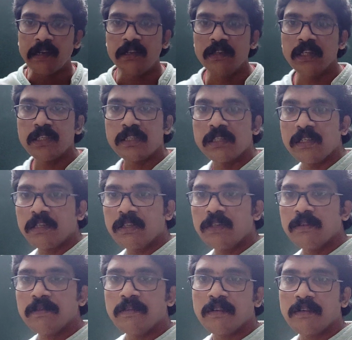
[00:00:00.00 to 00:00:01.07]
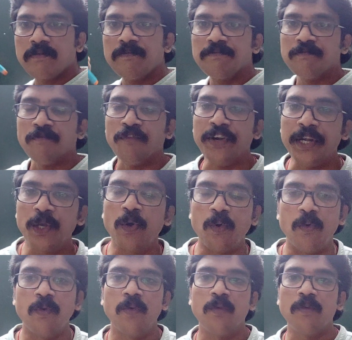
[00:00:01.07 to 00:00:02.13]
In this
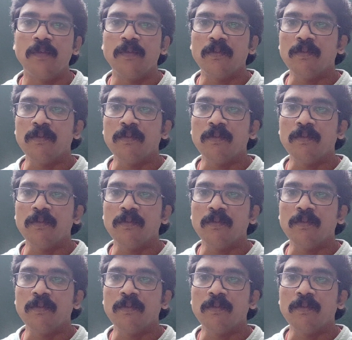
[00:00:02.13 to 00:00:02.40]
video,